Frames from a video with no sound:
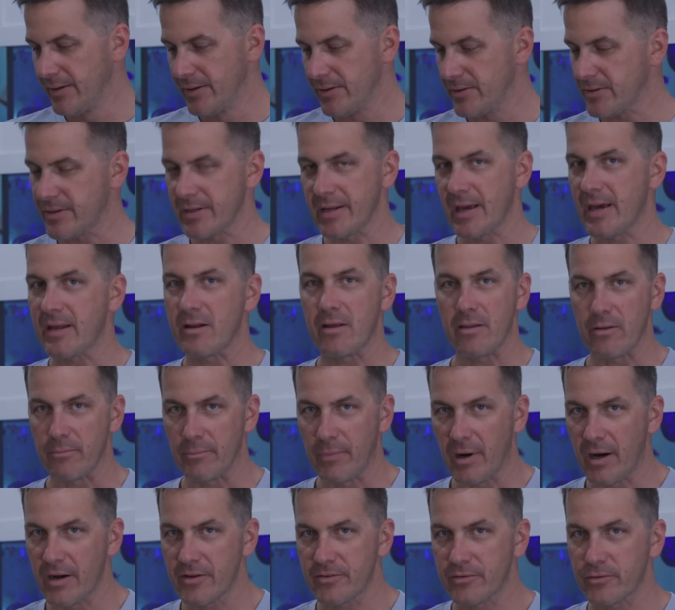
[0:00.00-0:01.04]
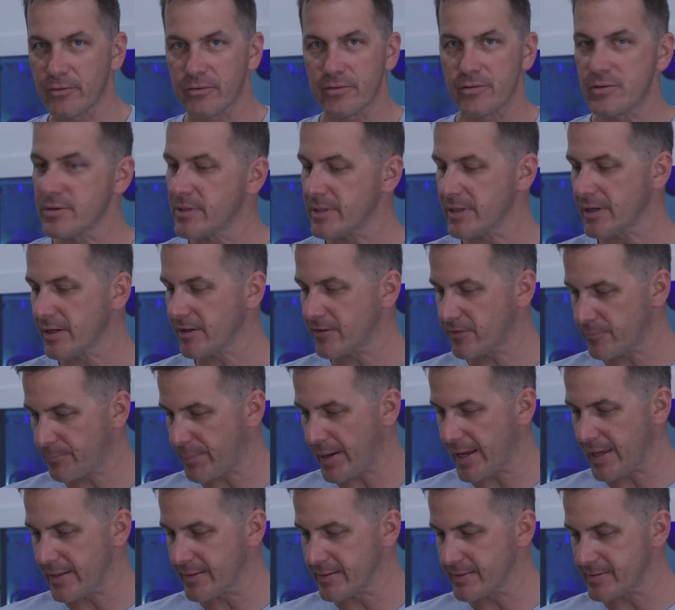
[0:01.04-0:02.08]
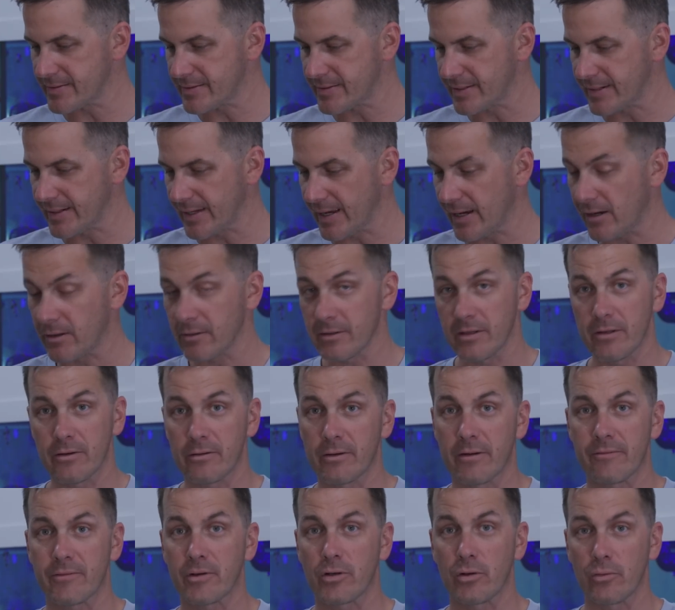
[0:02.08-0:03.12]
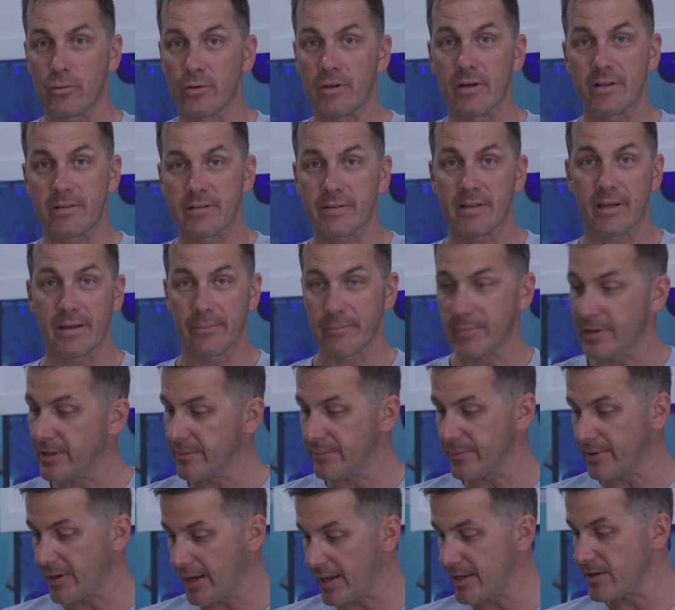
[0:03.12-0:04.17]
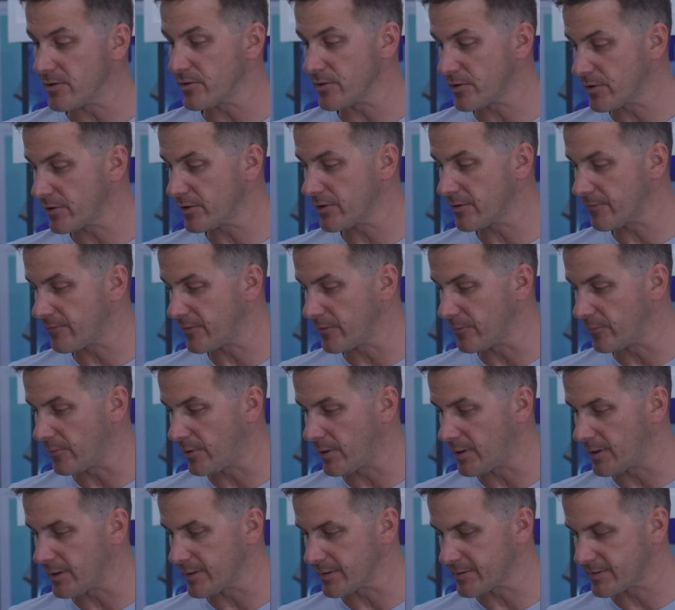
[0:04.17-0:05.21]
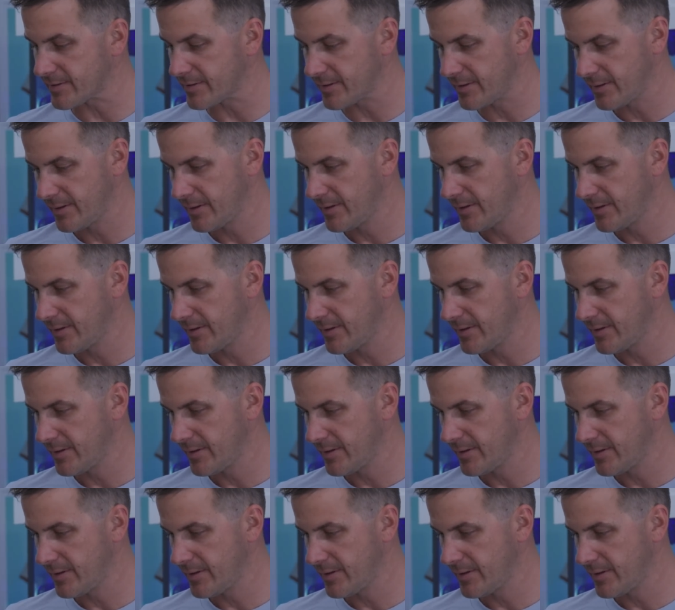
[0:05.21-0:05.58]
You can add other modules, you can expand this thing out. You don't have to go nuts like me, but hey, you could if you want.